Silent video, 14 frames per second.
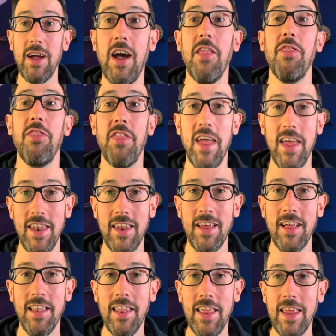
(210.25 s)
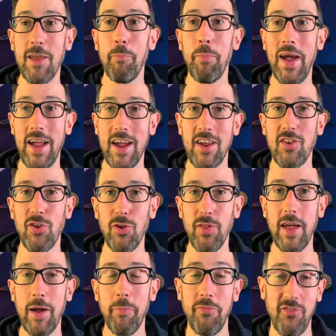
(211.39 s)
and then link back to
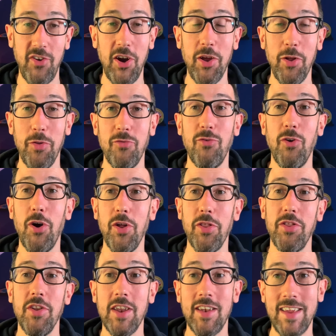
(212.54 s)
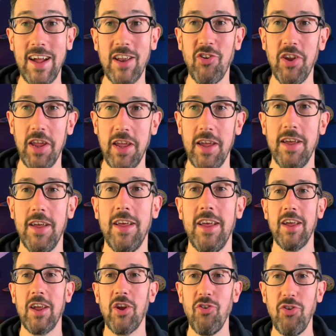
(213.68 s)
that file rather than attaching it
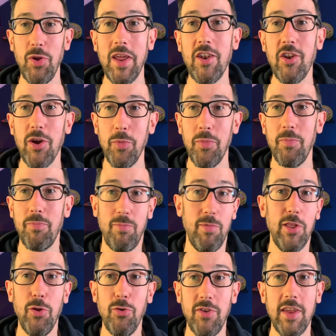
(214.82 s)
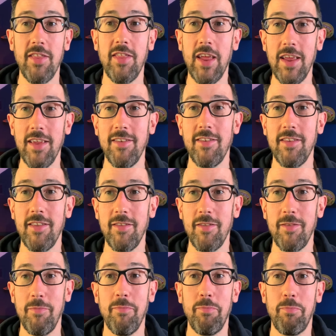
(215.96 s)
because you end up losing things
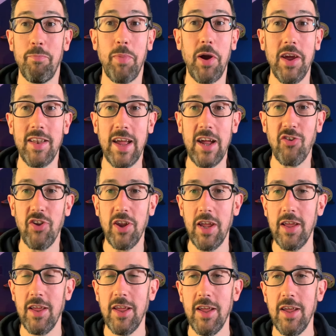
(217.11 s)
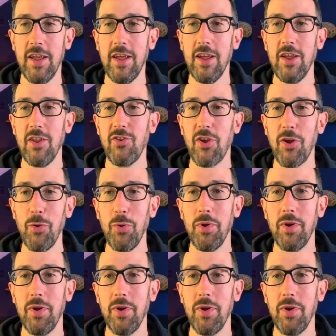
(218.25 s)
by attaching it. So